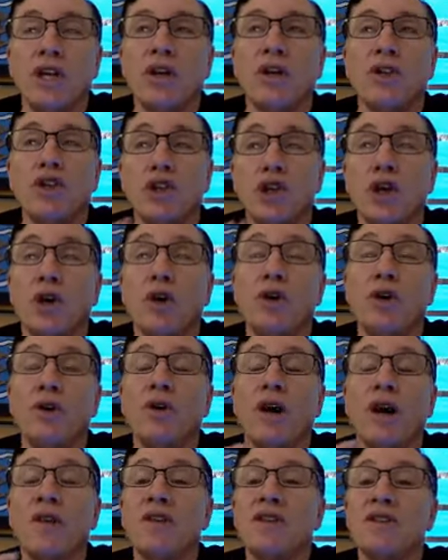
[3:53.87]
show you
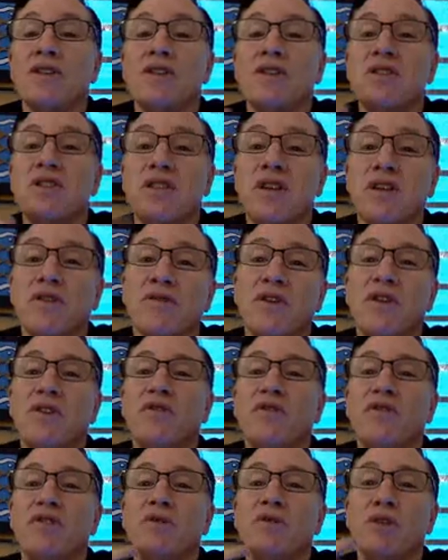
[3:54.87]
how this is different
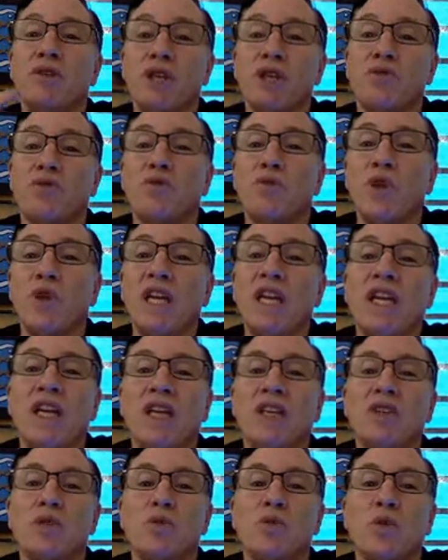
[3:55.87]
from just reading
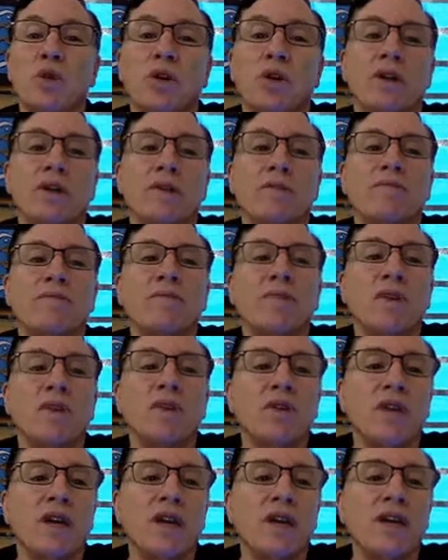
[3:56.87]
His Word.
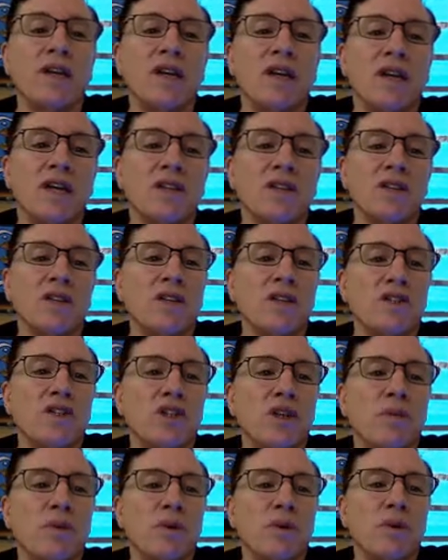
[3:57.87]
Okay? So let's
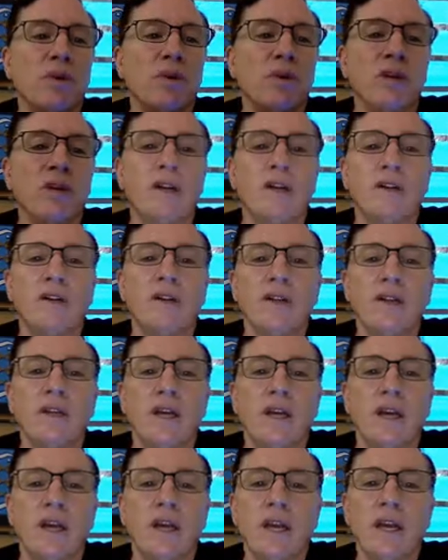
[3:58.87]
jump over there.
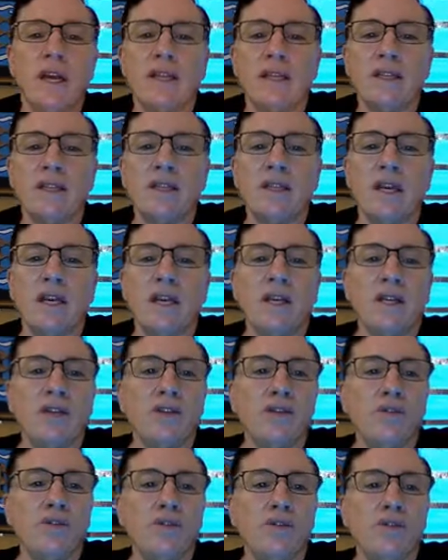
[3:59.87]
And let's get into